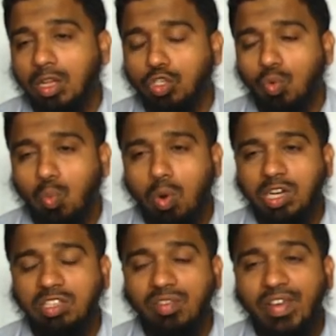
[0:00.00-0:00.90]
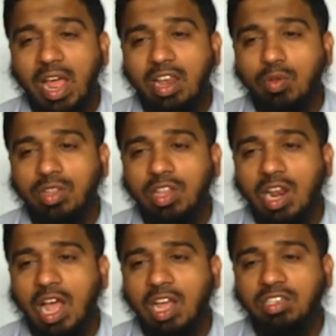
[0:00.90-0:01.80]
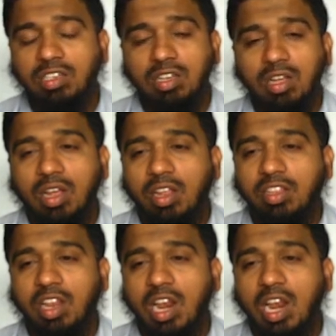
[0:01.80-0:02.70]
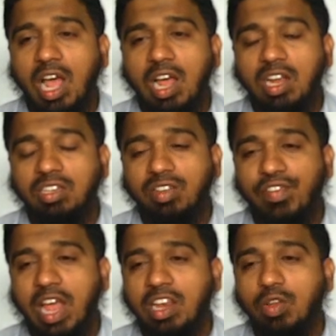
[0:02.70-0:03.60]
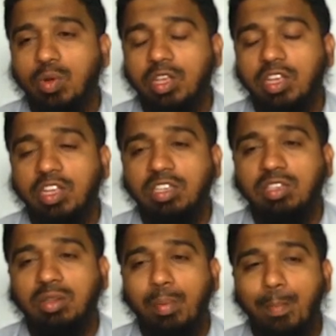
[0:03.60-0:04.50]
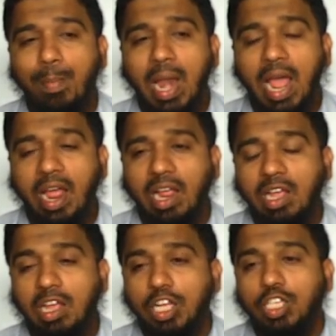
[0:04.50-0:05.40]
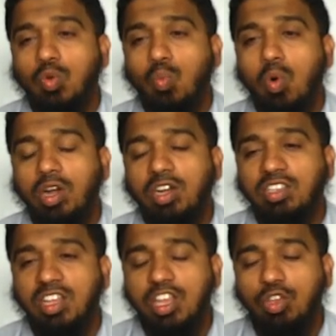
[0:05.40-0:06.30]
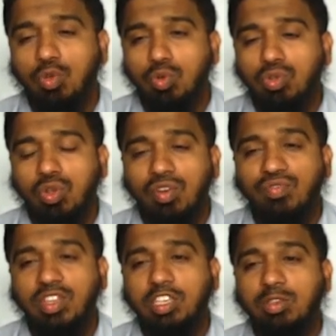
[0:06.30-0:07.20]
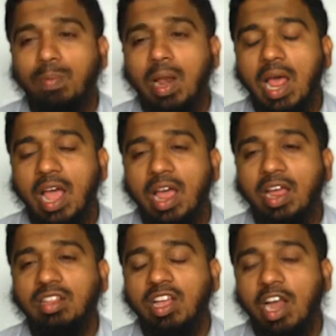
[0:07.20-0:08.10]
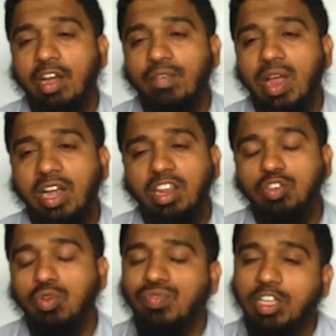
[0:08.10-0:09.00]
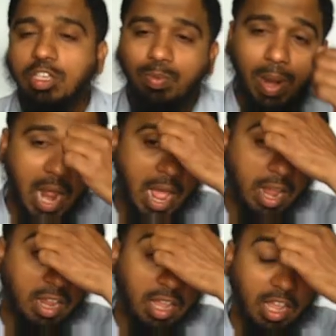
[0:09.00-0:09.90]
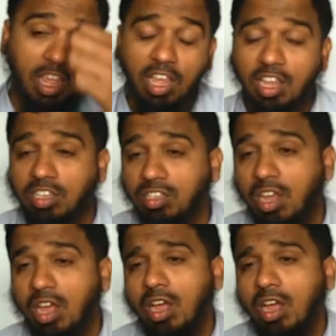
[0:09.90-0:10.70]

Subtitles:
So what is the value in the last? In the last the value is blank. So what is the use of this blank? The advantage of this blank is